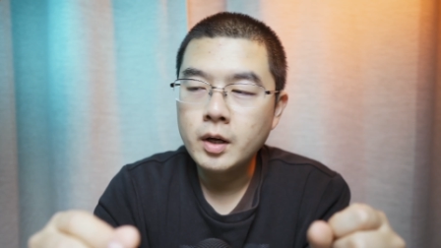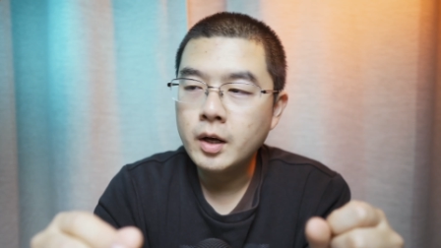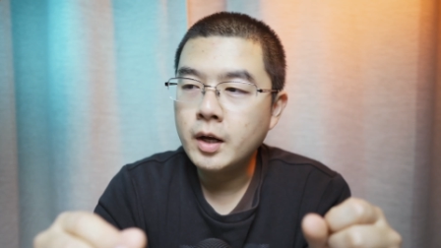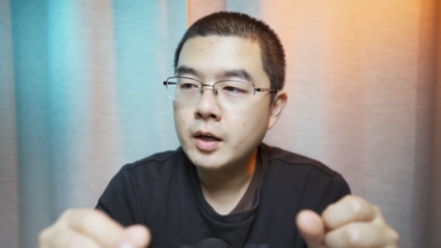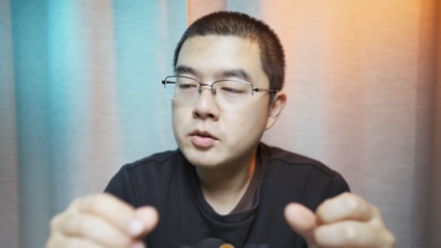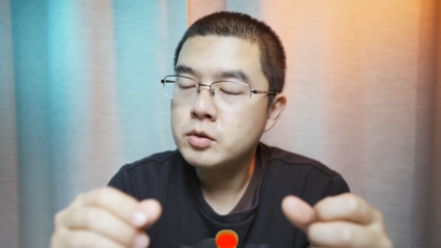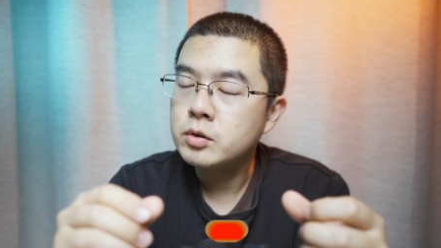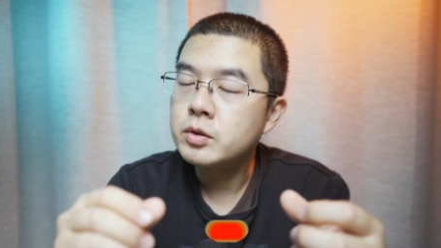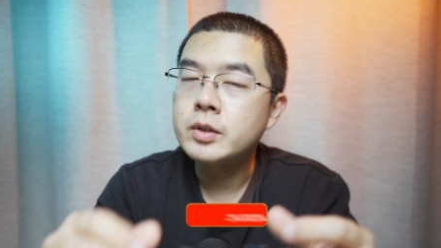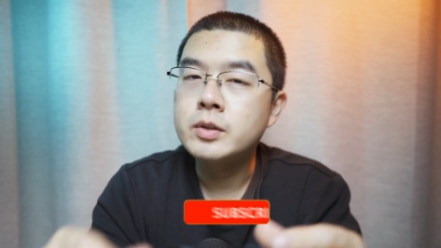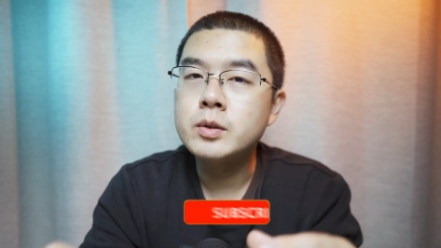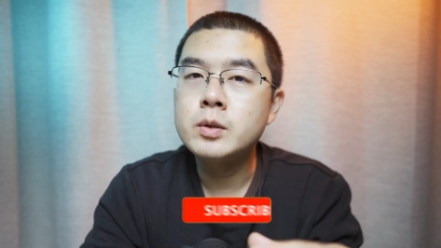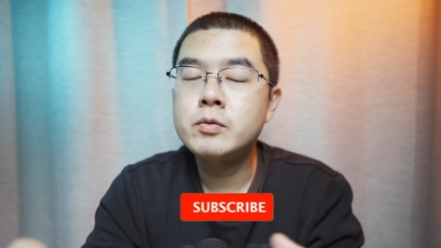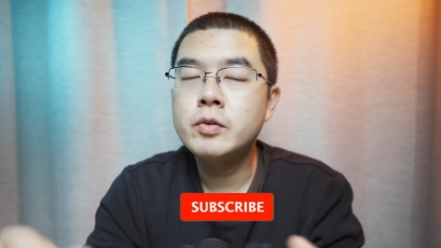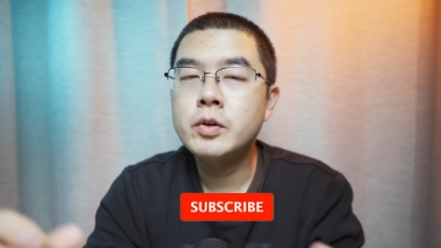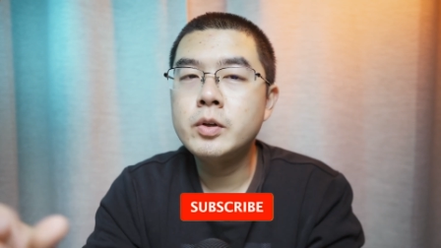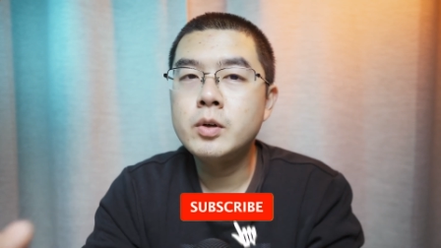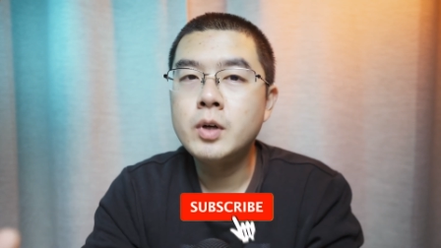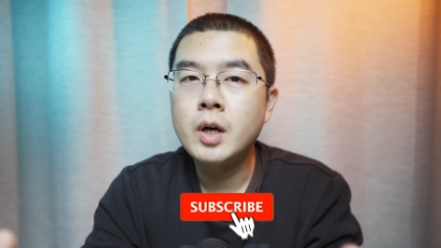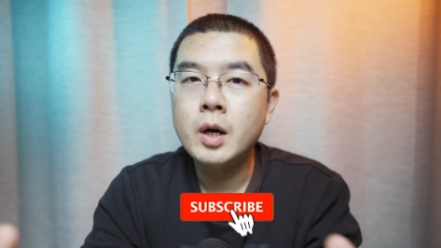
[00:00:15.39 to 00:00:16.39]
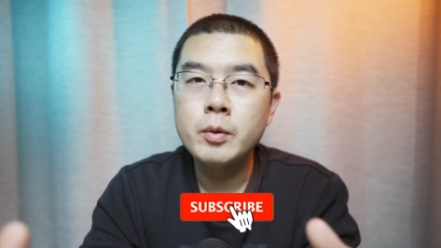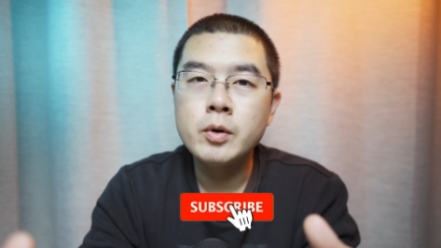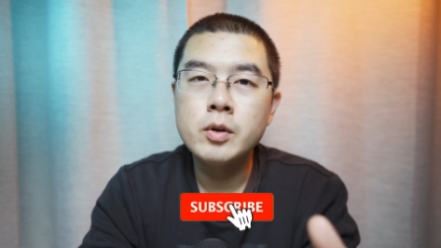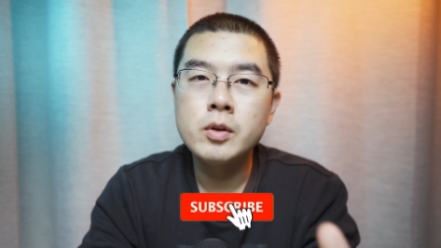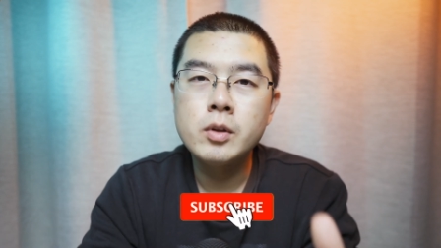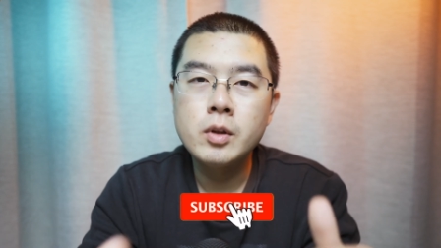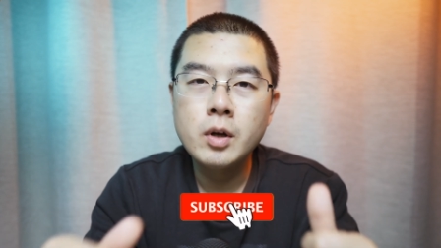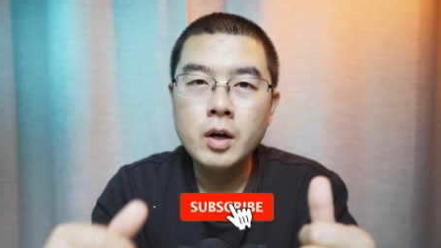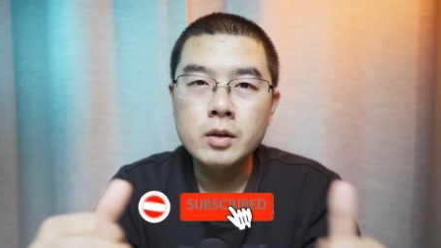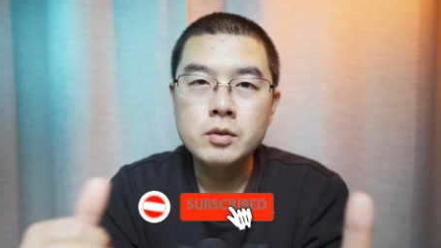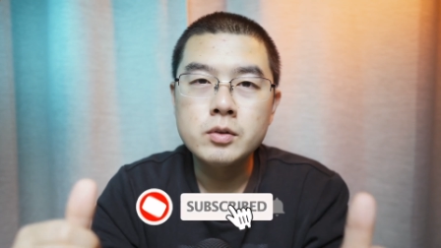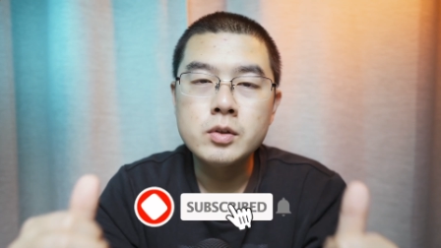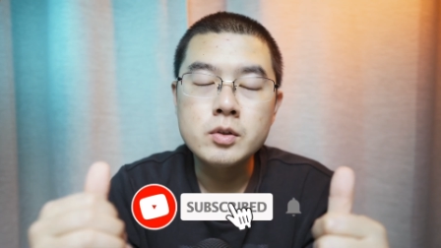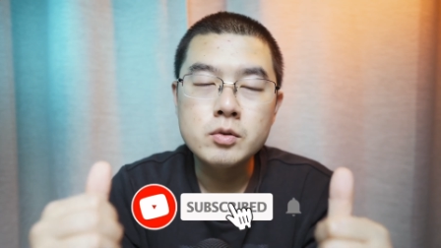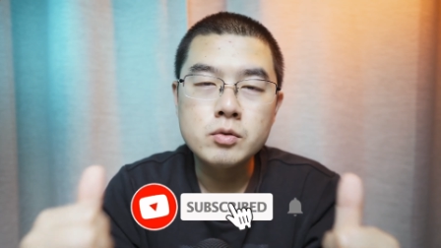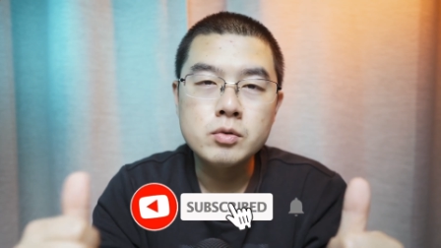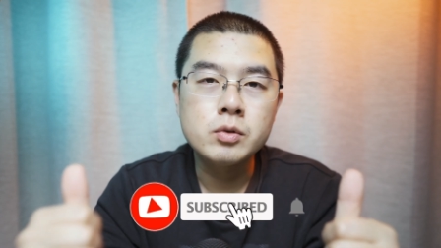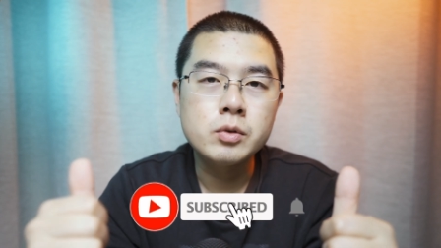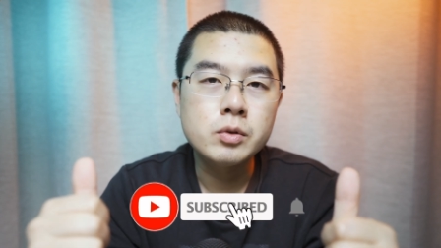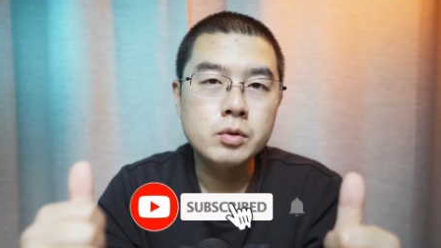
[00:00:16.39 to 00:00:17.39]
Actually, in this video, I will not
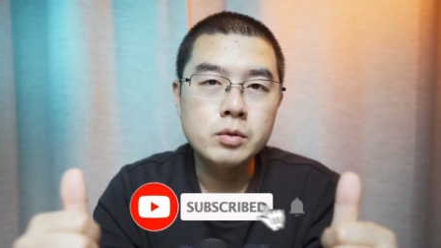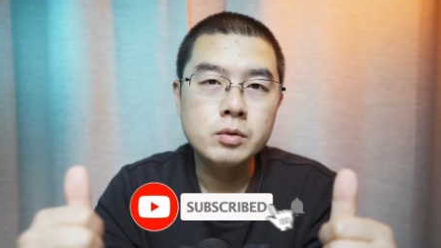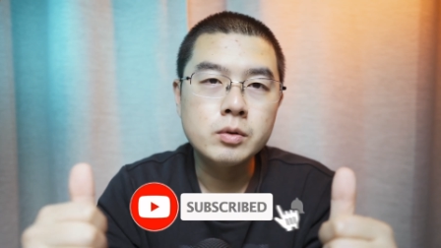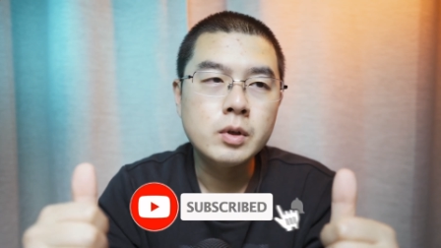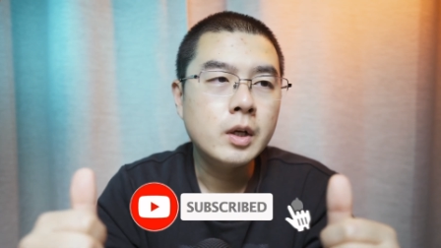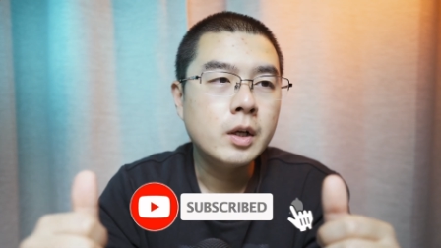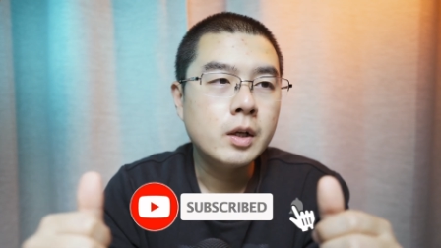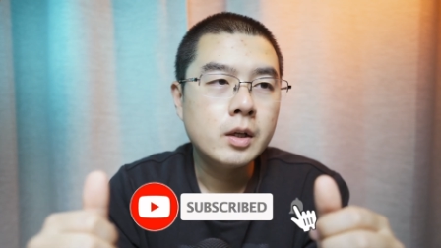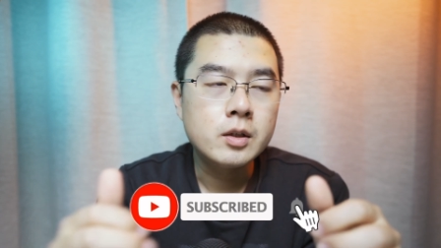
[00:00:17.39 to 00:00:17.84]
teach you